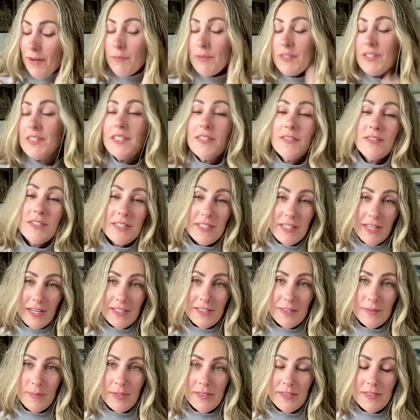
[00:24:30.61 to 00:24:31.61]
received a
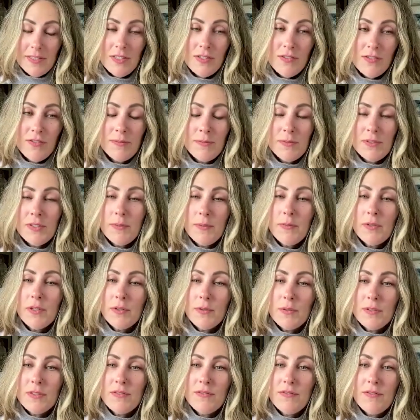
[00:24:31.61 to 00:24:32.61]
text message from someone
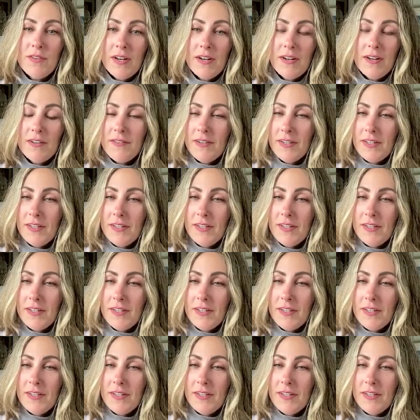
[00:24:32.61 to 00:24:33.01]
who is very,